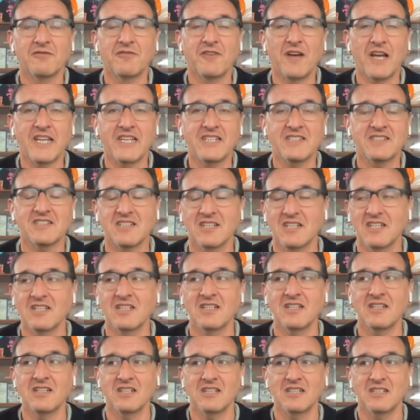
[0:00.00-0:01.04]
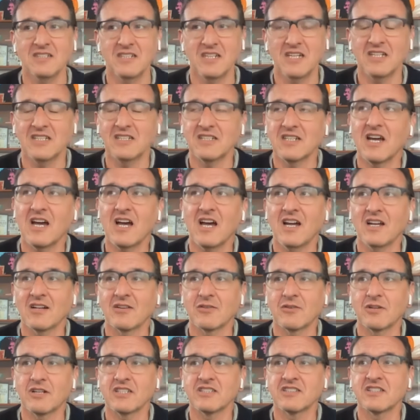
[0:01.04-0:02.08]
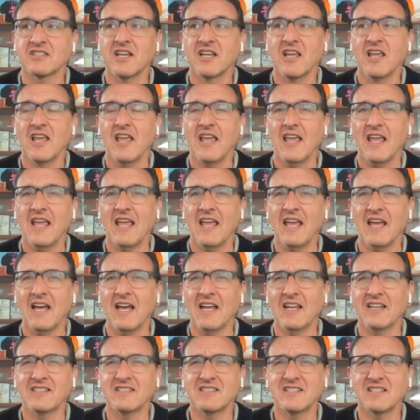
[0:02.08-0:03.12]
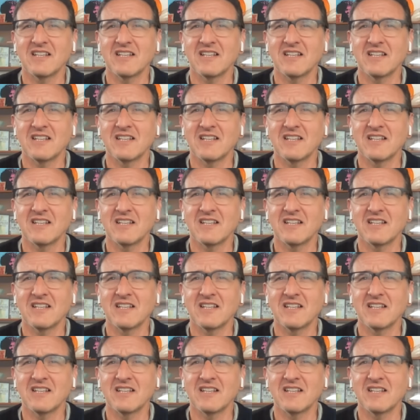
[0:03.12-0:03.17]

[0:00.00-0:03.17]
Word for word: fights in in in Congress. And